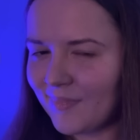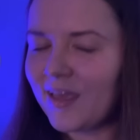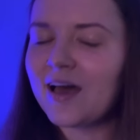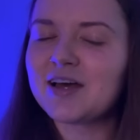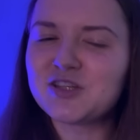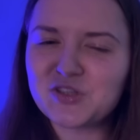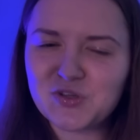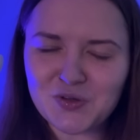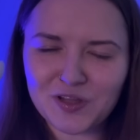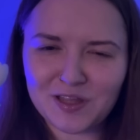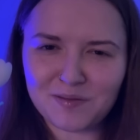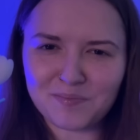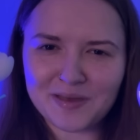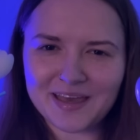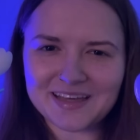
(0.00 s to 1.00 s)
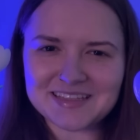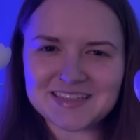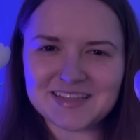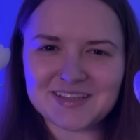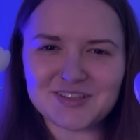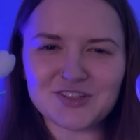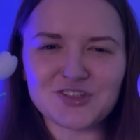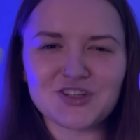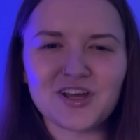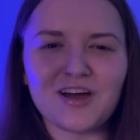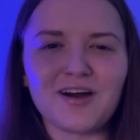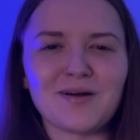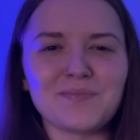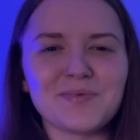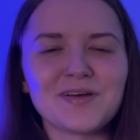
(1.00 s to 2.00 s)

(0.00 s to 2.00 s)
A tulip. Excellent job.